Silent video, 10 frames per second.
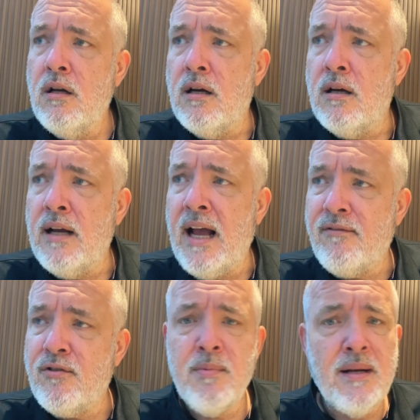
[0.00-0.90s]

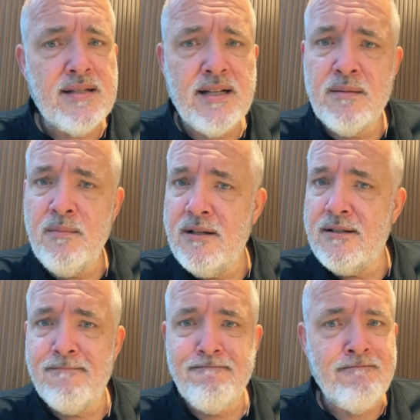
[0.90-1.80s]
after about 6
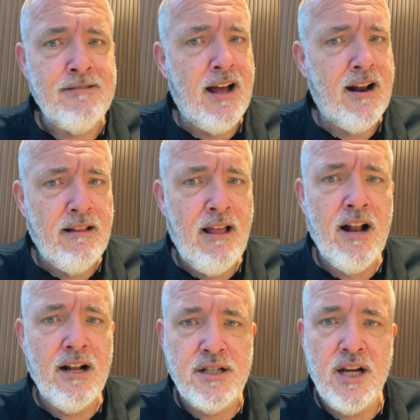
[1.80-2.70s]
months, not a lot
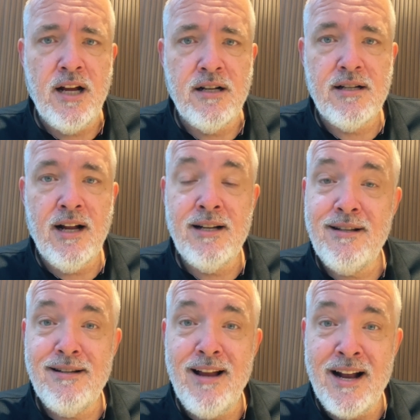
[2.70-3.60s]
had changed.
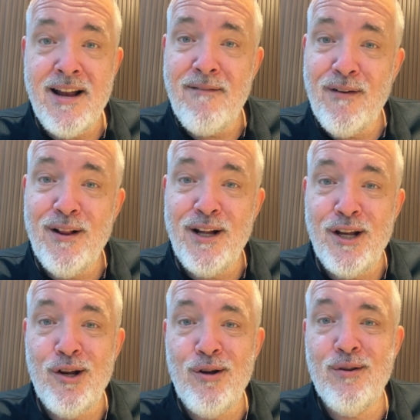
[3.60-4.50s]
I definitely
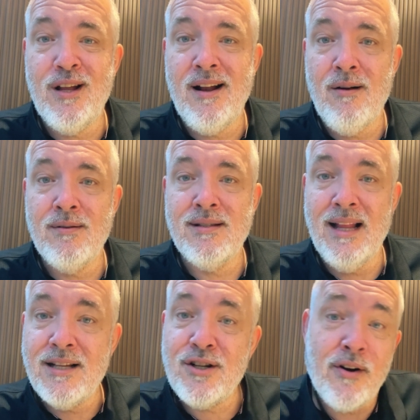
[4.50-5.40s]
knew that I was
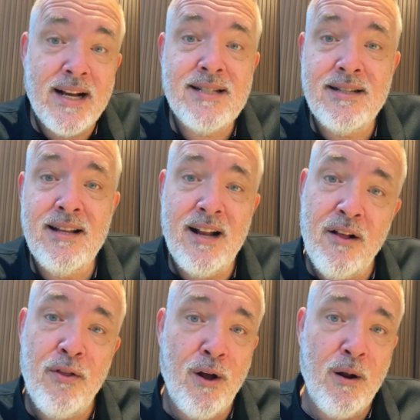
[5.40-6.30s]
less crazy than I
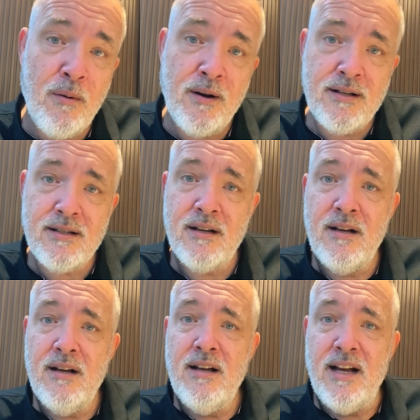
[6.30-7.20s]
thought I was.
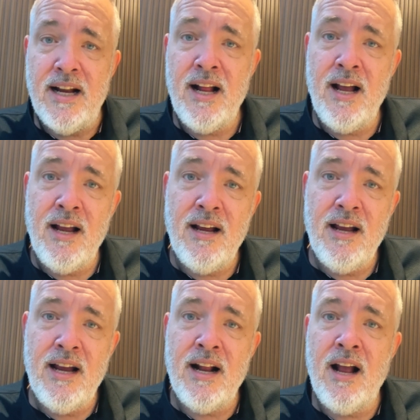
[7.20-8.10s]
And I
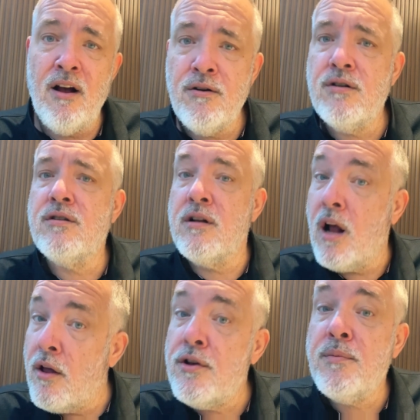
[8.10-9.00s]
understood
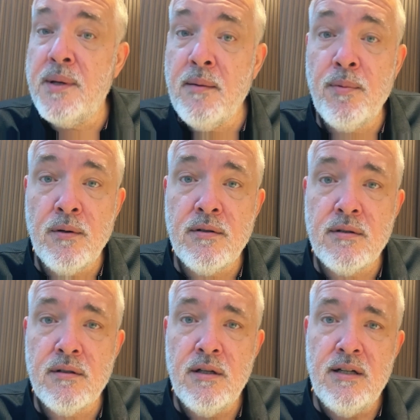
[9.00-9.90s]
other people's